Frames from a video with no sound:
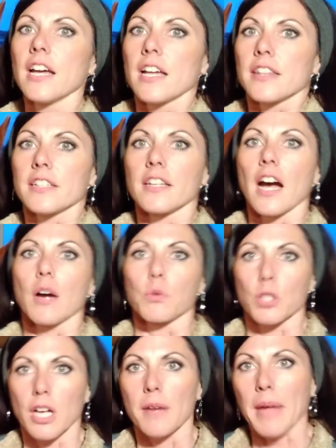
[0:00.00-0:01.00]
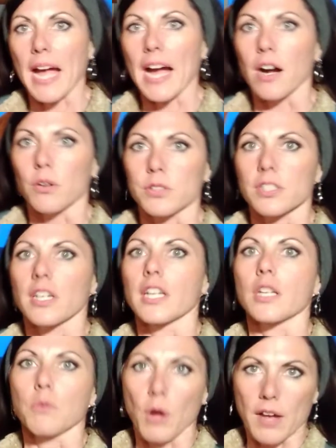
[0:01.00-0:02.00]
the knot will come out and
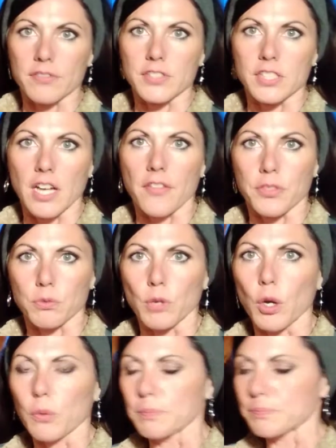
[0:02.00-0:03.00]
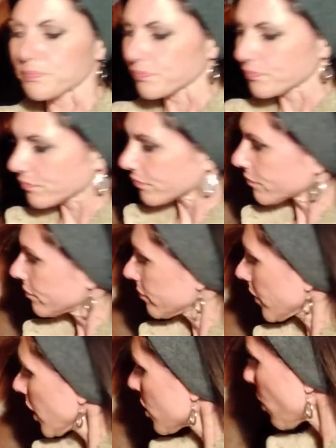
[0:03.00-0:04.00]
you won't have to cut the rope.
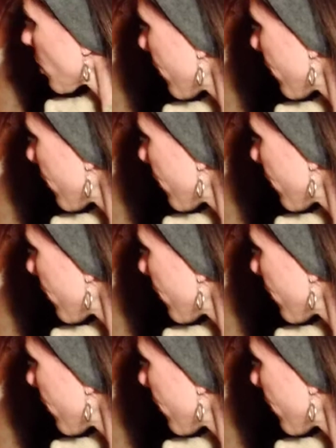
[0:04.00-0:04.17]
So the